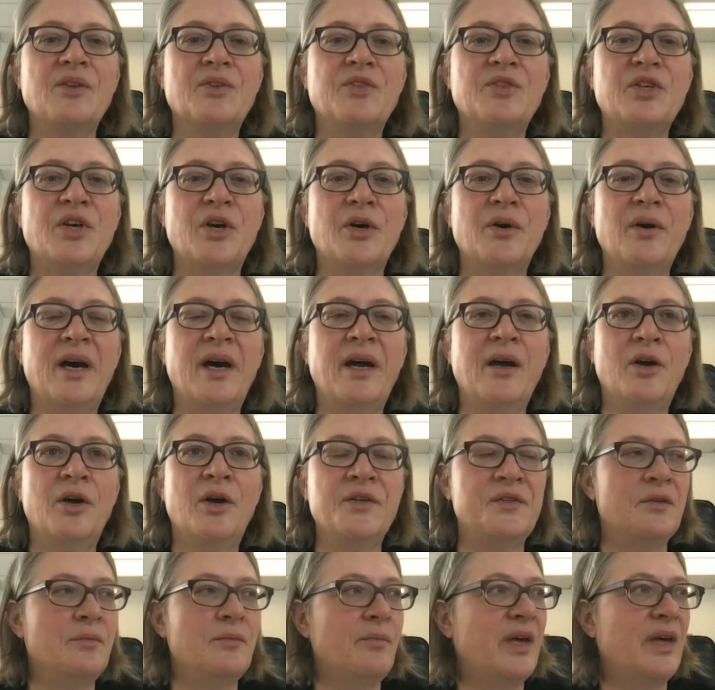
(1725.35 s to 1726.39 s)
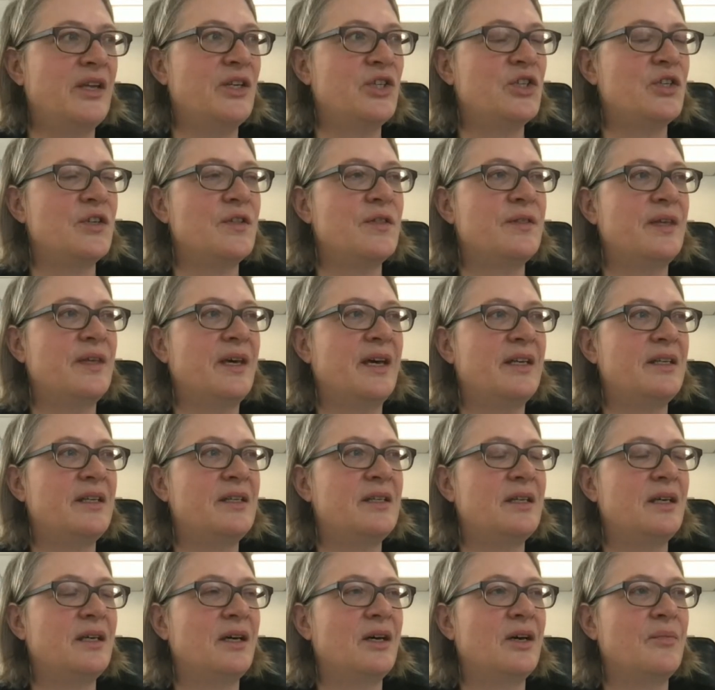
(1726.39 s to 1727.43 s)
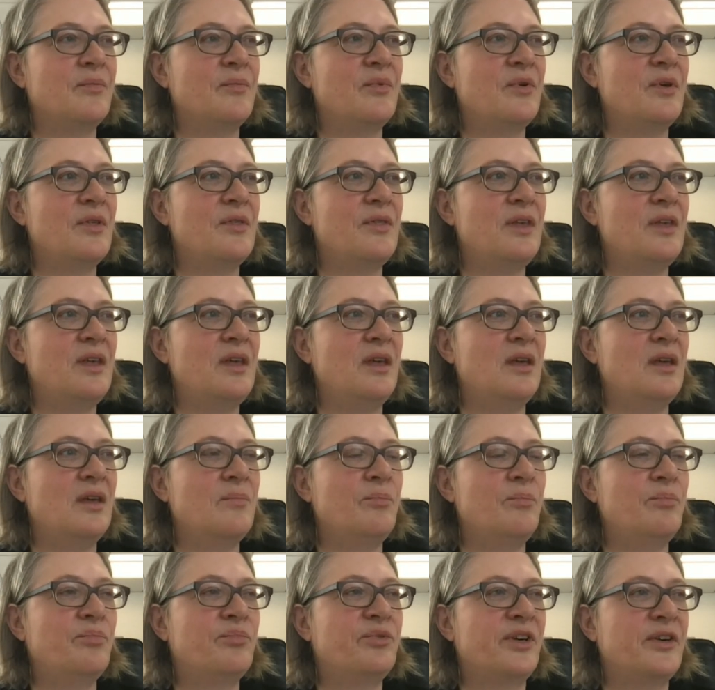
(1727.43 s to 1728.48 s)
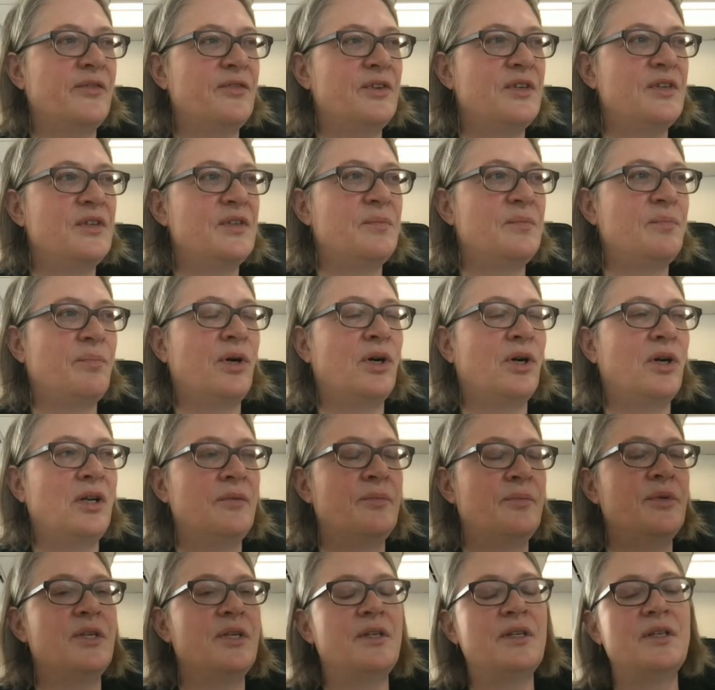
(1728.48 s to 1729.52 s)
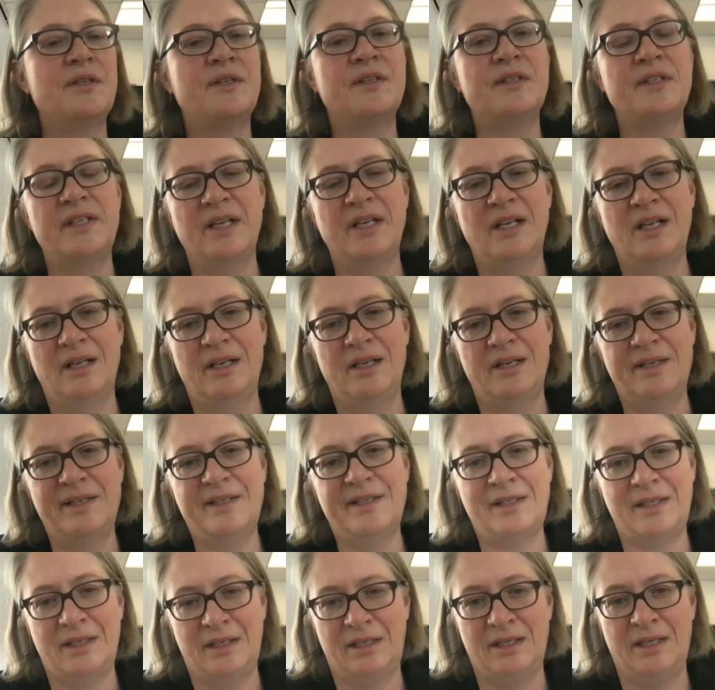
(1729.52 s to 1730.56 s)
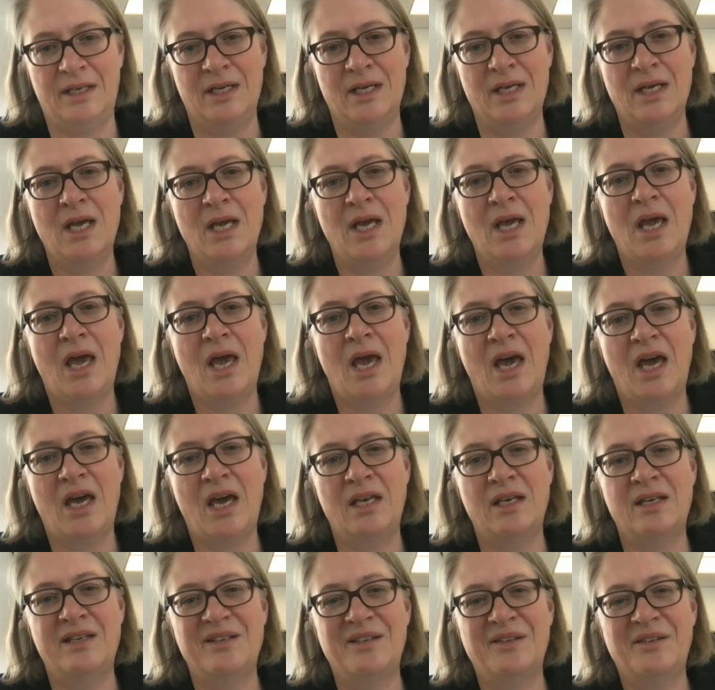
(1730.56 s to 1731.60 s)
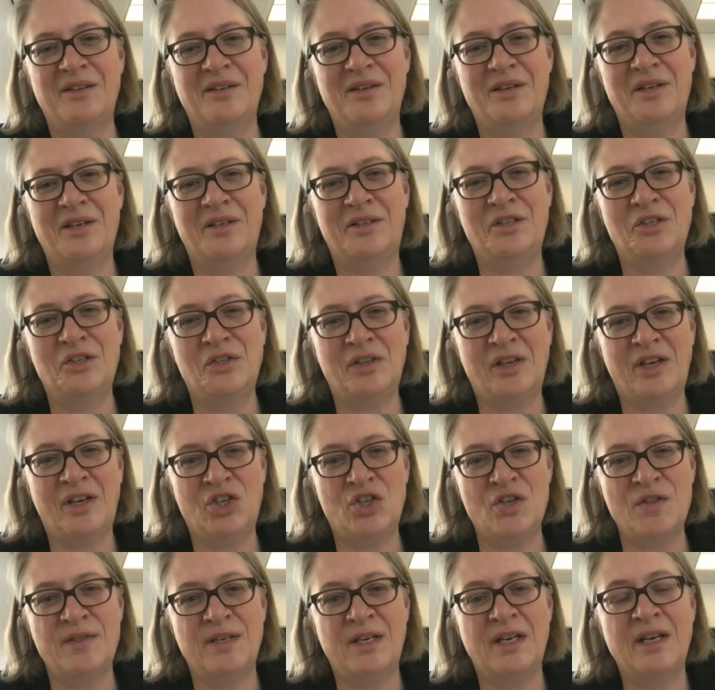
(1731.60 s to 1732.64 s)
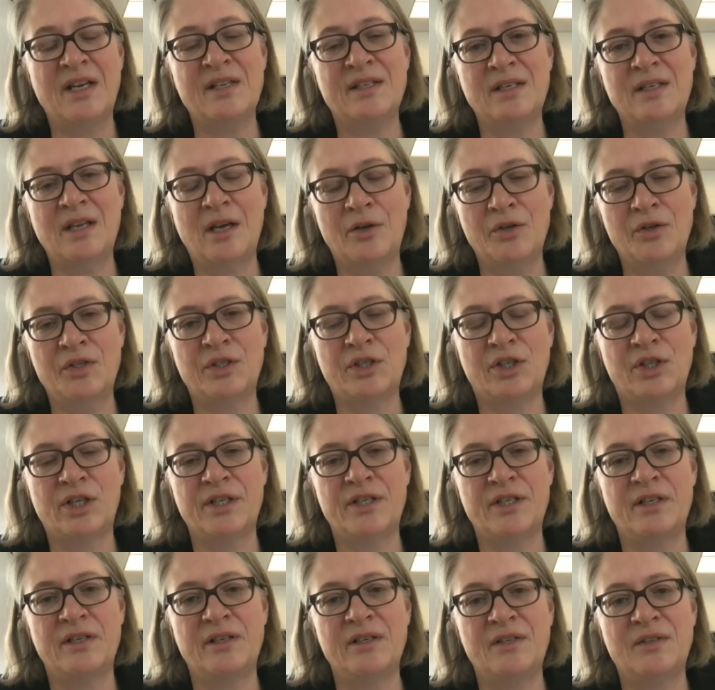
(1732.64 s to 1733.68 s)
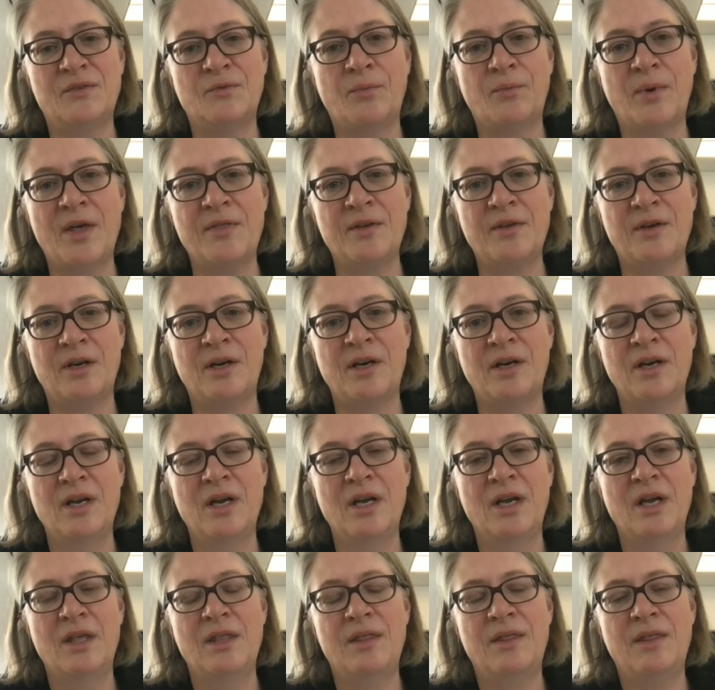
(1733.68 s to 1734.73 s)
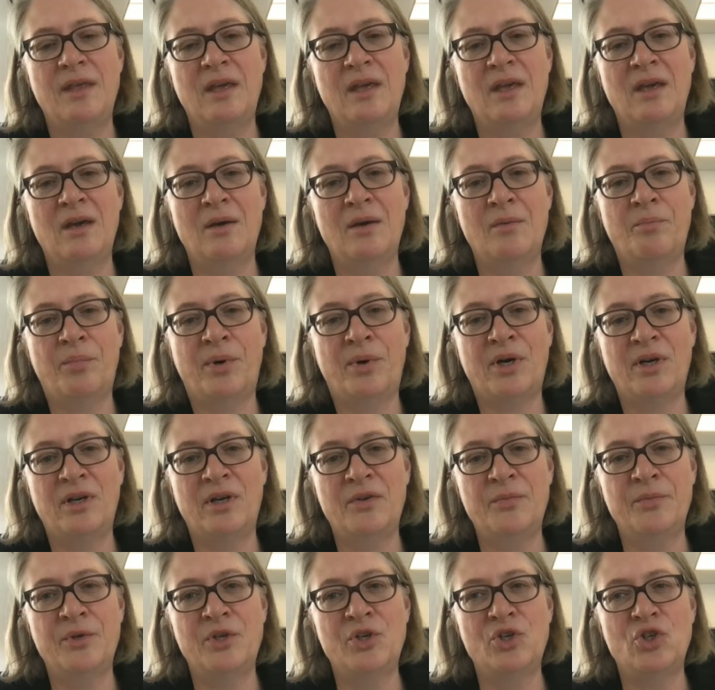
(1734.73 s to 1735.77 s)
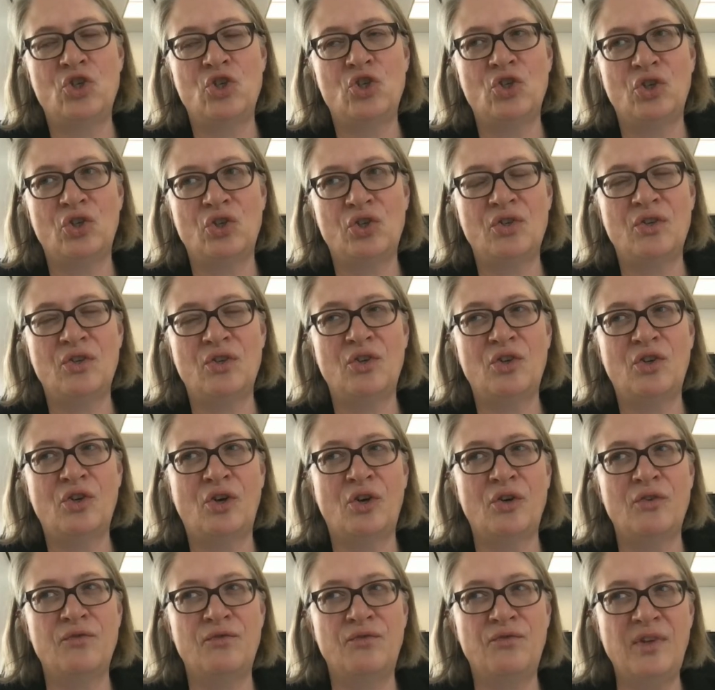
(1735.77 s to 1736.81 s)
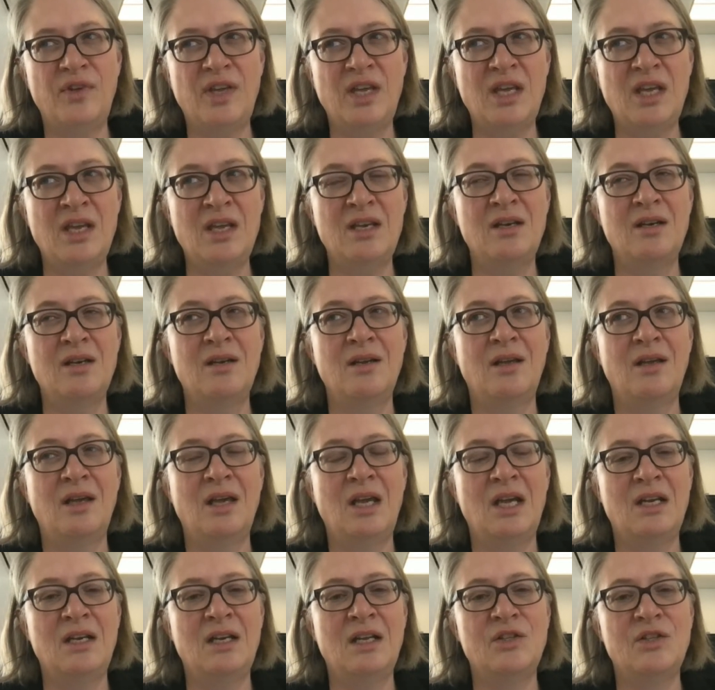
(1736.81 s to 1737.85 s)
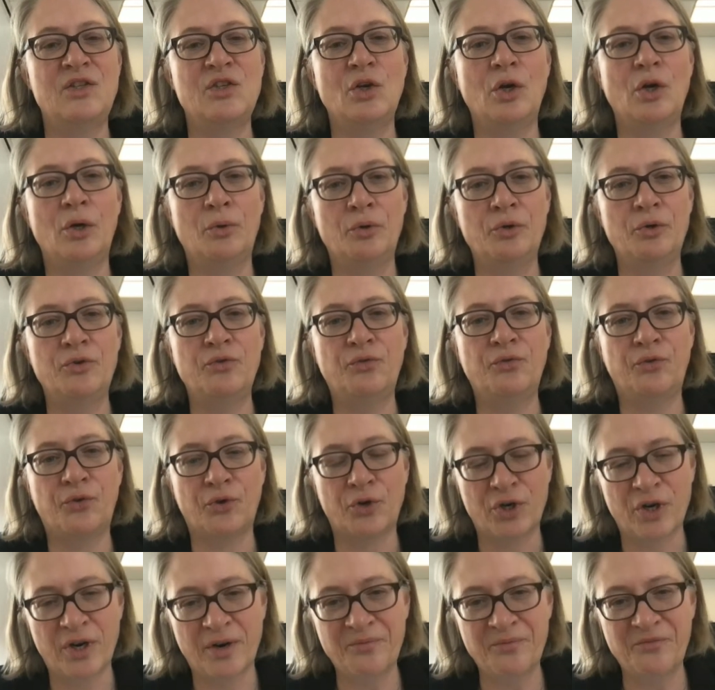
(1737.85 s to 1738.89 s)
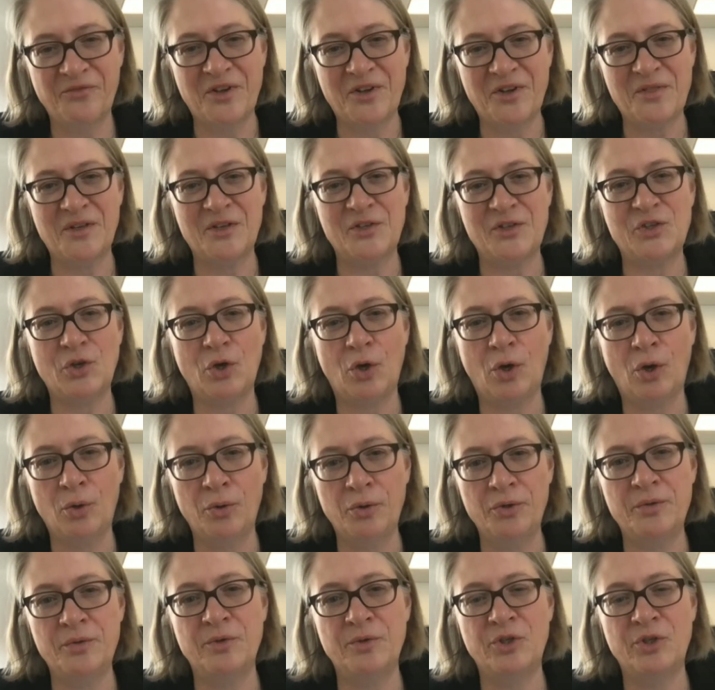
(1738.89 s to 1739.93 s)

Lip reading: So I also mentioned that the previous parliament is still sitting, and a discussion that has now started is whether the parliament should convene in its old form with its old